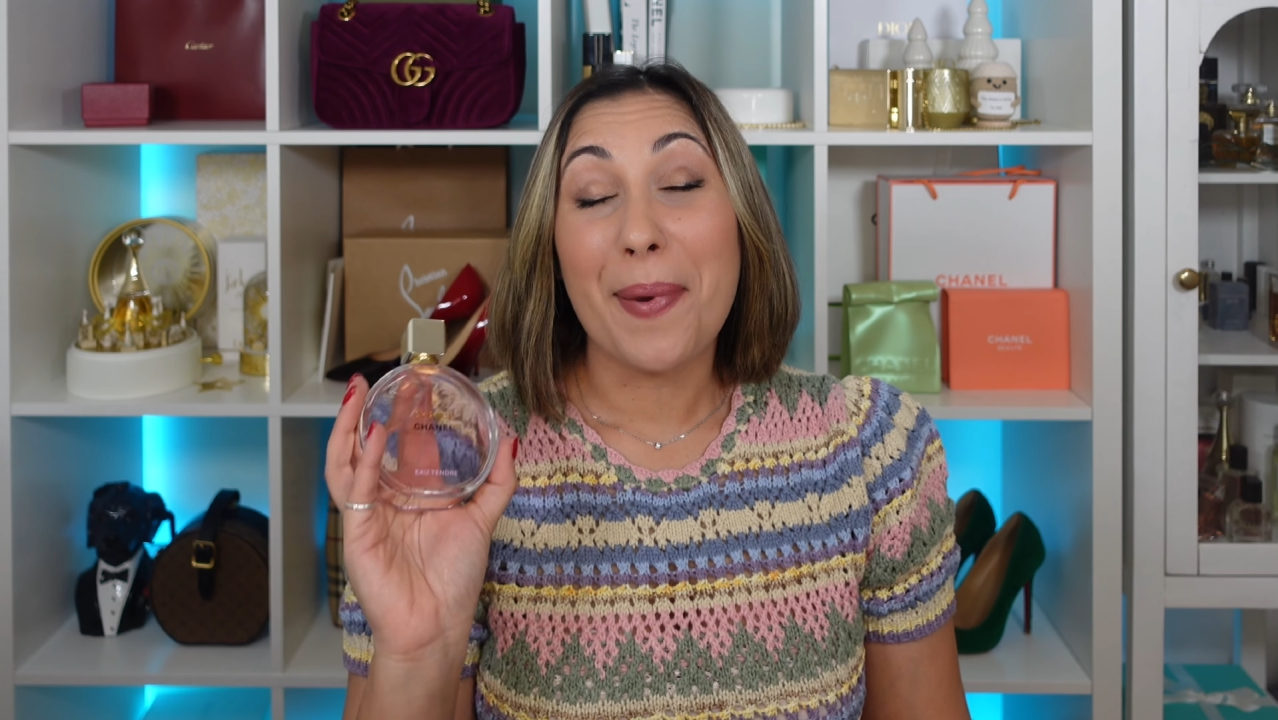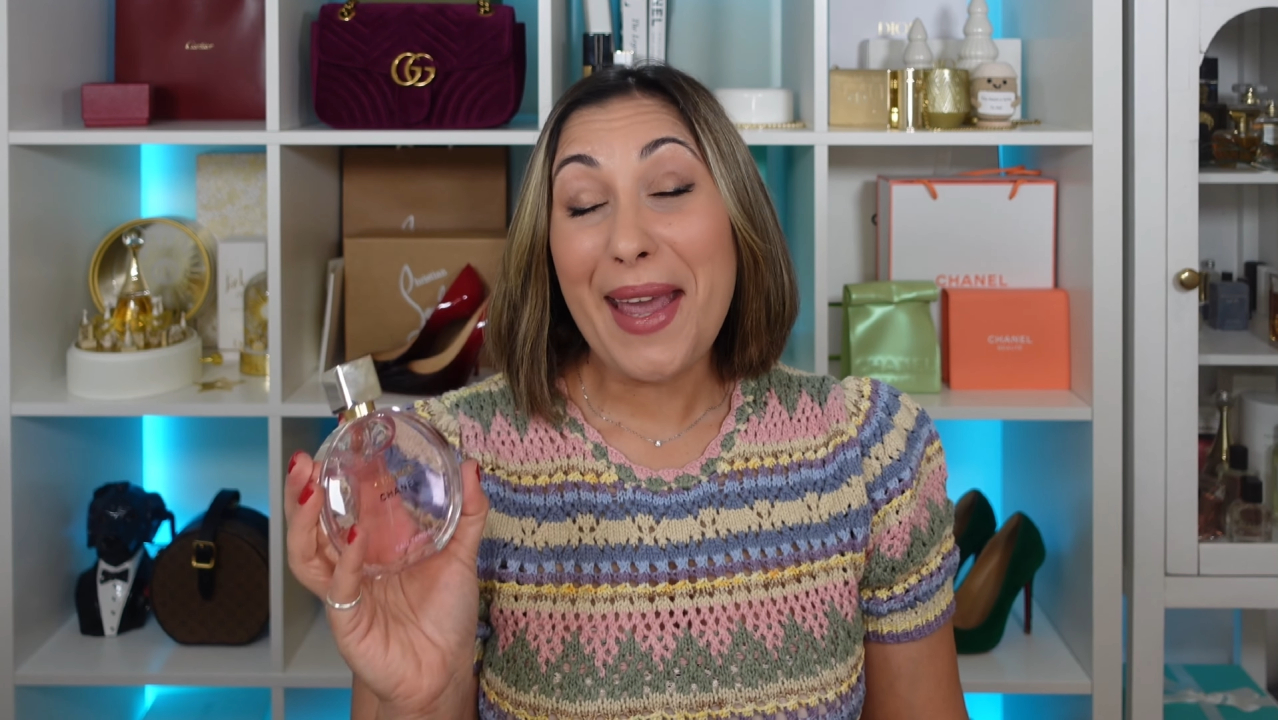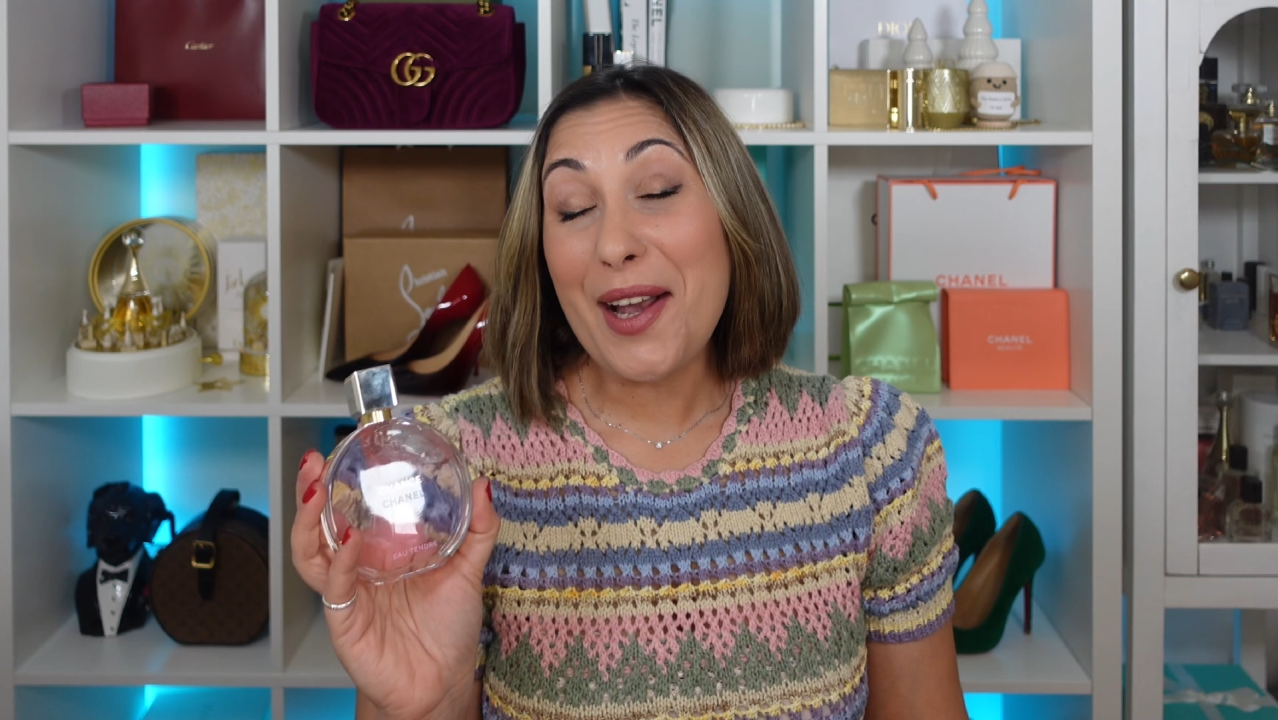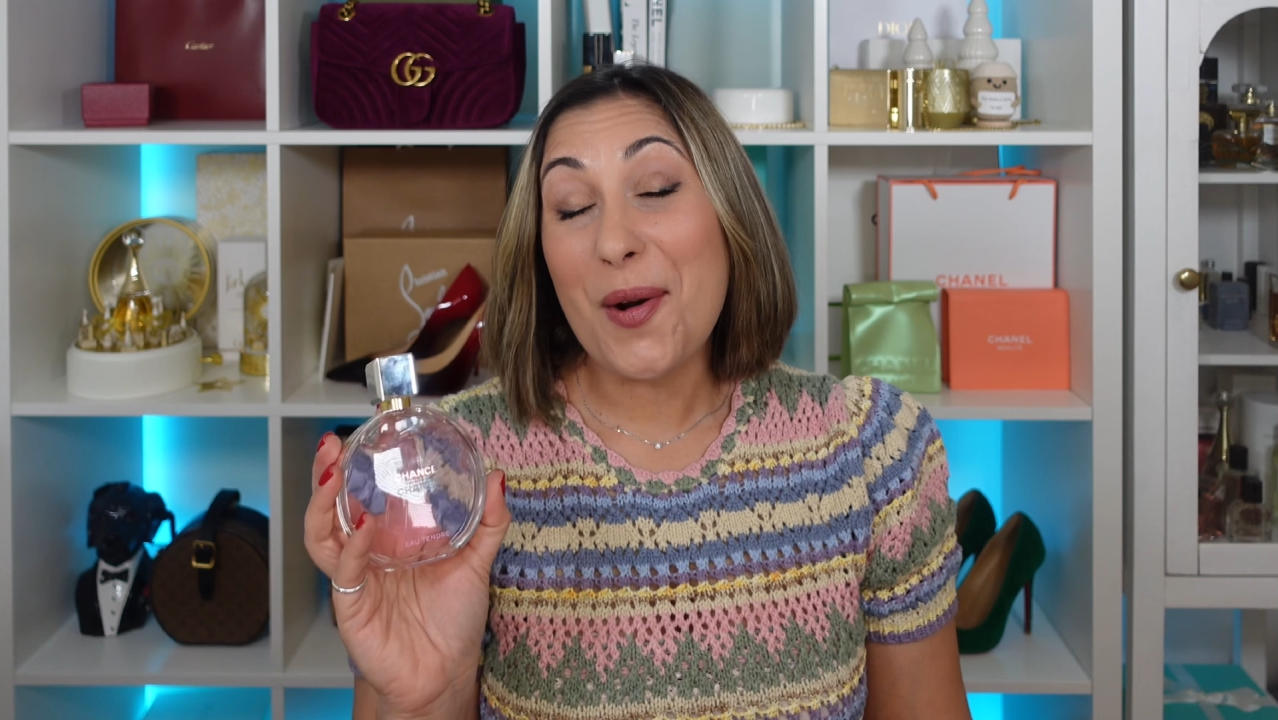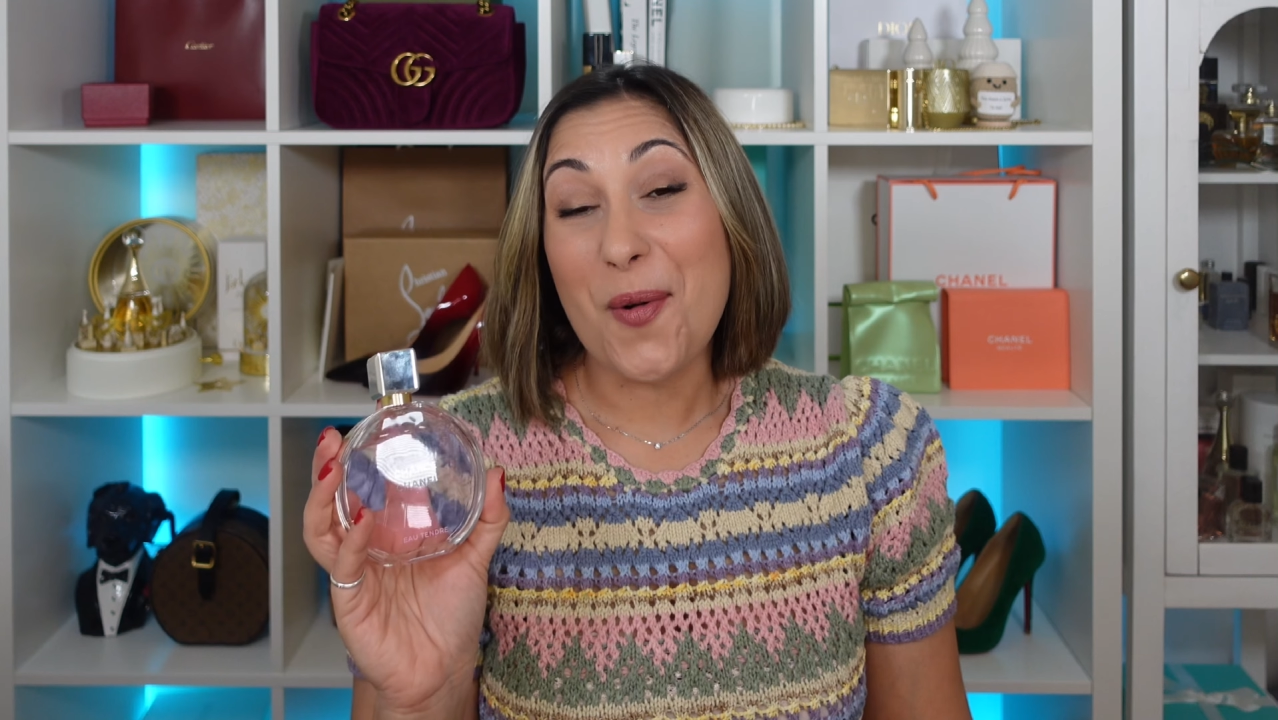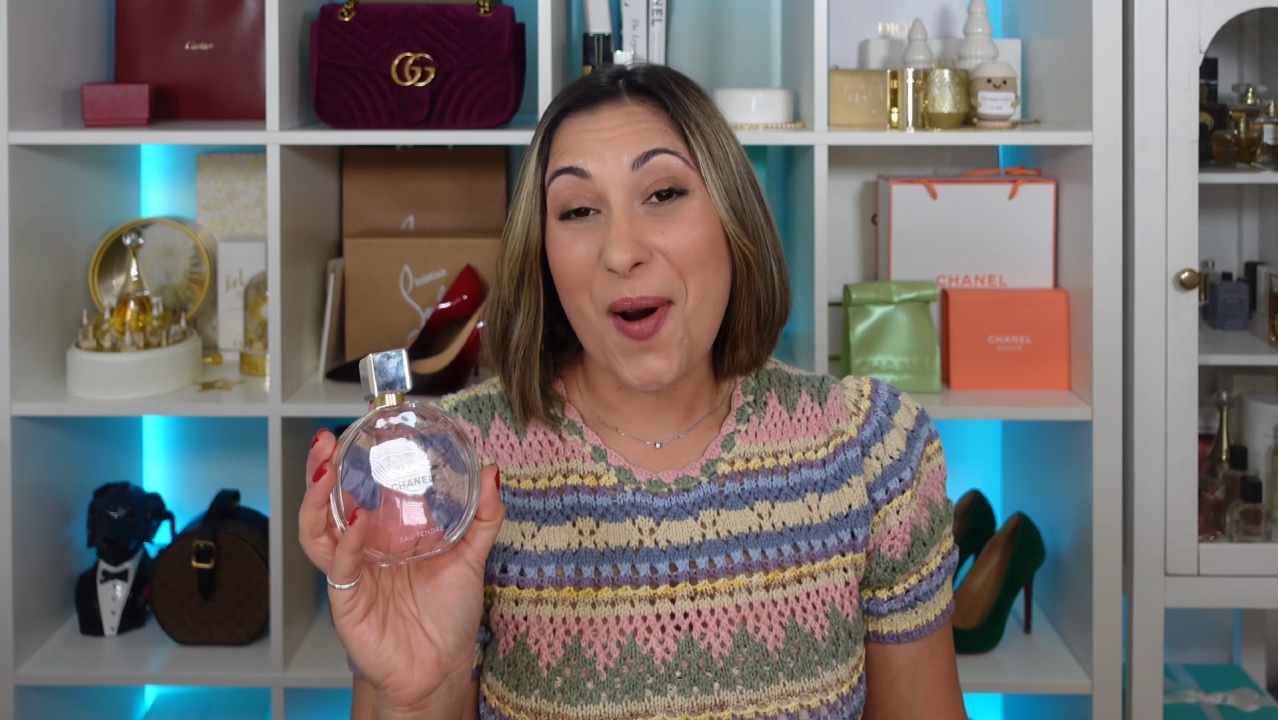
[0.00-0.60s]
pink